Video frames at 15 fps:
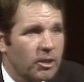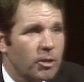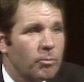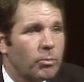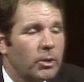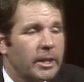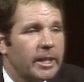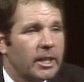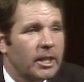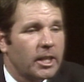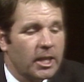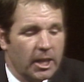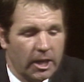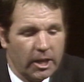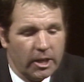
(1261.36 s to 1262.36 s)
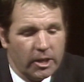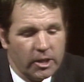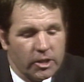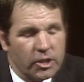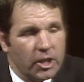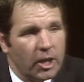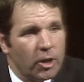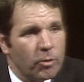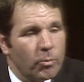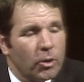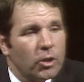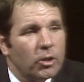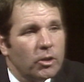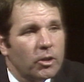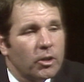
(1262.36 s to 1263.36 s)
completely. Senator
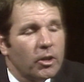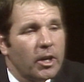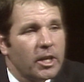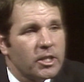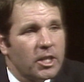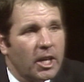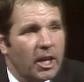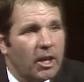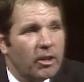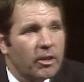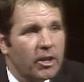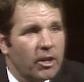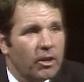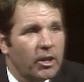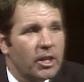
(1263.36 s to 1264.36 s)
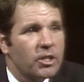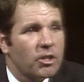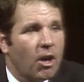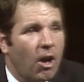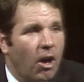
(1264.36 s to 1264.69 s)
McClure has held hearings